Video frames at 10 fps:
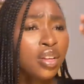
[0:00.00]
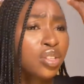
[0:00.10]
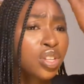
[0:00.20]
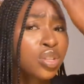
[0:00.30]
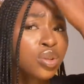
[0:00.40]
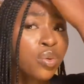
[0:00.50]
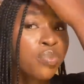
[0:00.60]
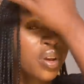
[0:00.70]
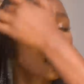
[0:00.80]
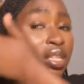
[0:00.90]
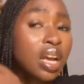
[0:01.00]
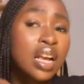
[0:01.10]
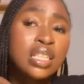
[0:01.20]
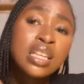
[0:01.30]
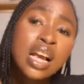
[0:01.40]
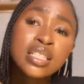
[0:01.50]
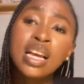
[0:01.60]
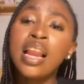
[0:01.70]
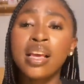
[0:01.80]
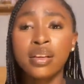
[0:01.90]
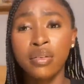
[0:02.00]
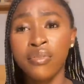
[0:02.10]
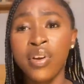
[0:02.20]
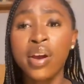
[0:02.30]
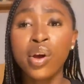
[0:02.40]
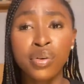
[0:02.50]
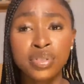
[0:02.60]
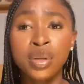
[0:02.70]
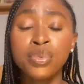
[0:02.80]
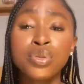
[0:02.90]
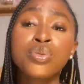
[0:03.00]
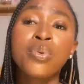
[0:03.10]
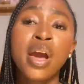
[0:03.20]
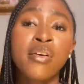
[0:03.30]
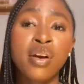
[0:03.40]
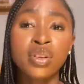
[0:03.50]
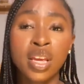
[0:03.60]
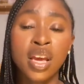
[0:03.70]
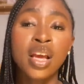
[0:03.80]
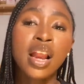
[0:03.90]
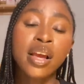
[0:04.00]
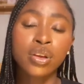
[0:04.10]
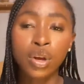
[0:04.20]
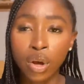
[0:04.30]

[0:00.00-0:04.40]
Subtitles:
just, you know, bring sneakers are like very comfortable to wear around here, like,